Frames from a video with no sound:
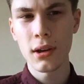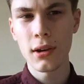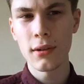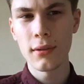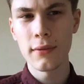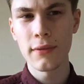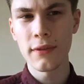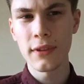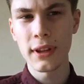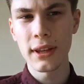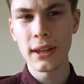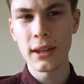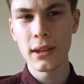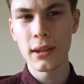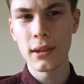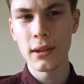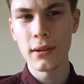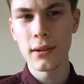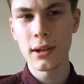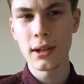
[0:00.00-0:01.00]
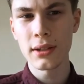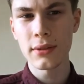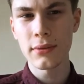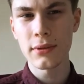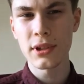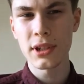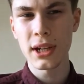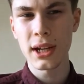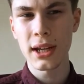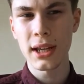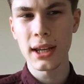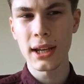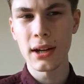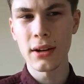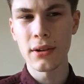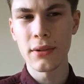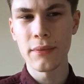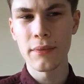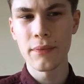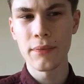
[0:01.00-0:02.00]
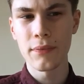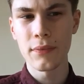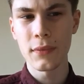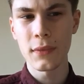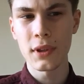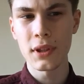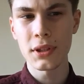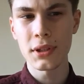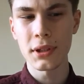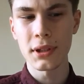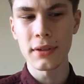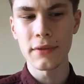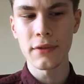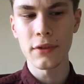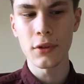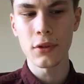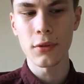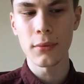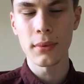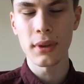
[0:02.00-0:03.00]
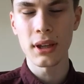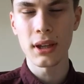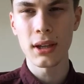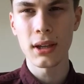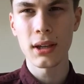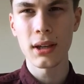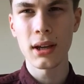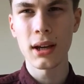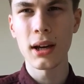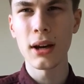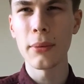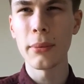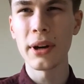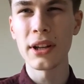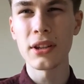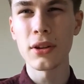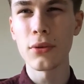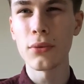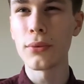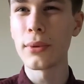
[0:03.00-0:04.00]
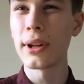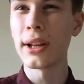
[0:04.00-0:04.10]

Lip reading: hopefully you guys will check it out, start following me. I don't